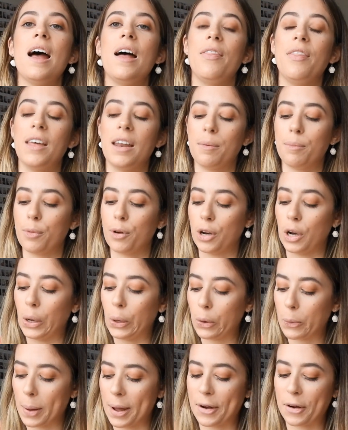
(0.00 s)
and then I'm going
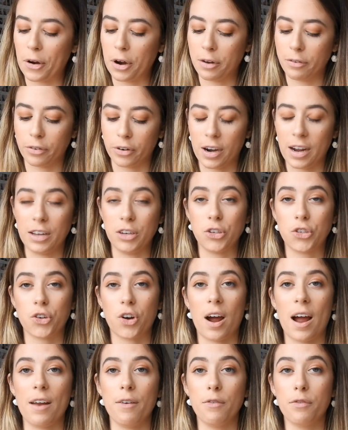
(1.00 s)
to look back over it and
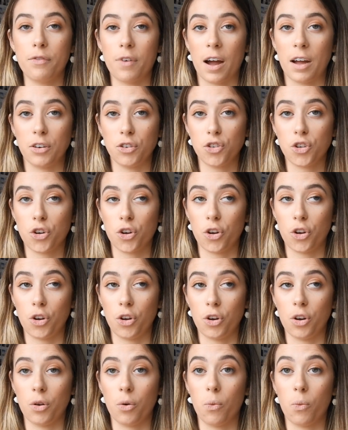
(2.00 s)
try and fine
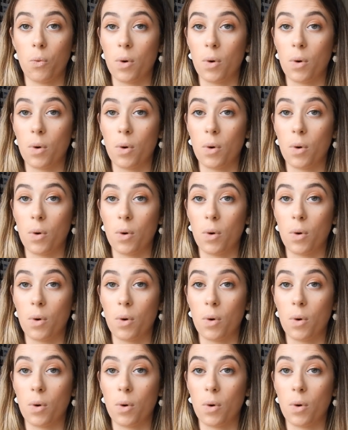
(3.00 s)
tune